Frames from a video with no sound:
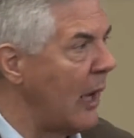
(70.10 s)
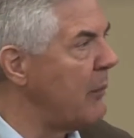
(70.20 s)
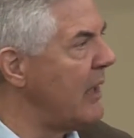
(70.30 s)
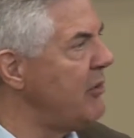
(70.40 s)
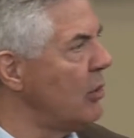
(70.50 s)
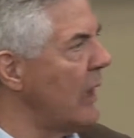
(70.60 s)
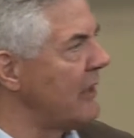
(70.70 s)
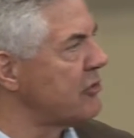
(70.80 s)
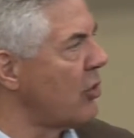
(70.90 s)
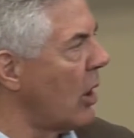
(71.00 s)
How many of you
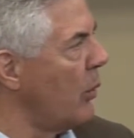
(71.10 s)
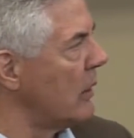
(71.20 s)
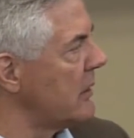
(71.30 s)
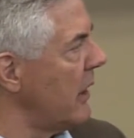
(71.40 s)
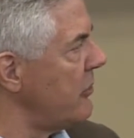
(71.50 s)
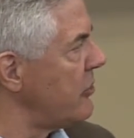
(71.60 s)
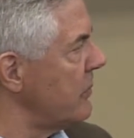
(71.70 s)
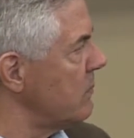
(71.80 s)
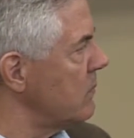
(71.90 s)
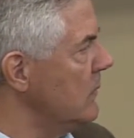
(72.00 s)
like strong willed kids?
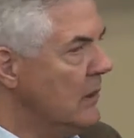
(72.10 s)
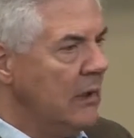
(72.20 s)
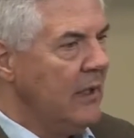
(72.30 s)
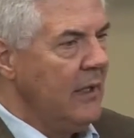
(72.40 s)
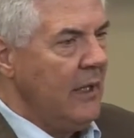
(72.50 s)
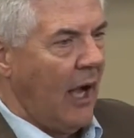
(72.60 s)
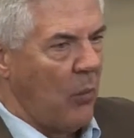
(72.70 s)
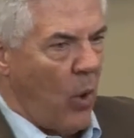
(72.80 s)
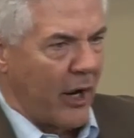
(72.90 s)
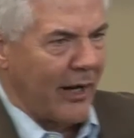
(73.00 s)
I
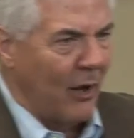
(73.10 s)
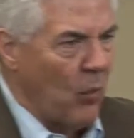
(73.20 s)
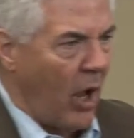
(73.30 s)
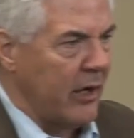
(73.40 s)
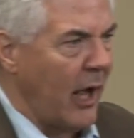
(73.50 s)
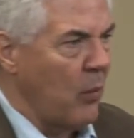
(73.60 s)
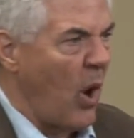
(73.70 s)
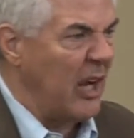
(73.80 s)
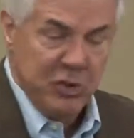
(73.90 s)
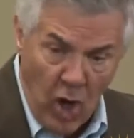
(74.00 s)
want, I want, I
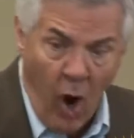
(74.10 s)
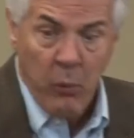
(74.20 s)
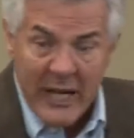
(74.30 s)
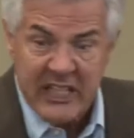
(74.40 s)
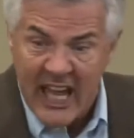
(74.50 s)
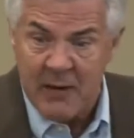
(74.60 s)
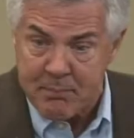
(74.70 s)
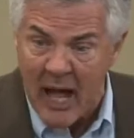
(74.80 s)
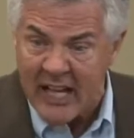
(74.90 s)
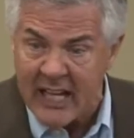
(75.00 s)
want. No, we can't
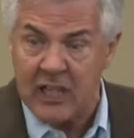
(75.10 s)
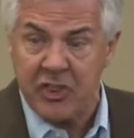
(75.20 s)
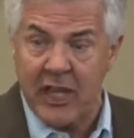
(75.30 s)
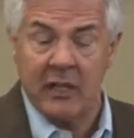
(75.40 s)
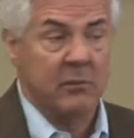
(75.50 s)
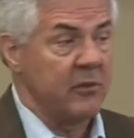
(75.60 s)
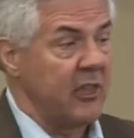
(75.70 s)
buy anything.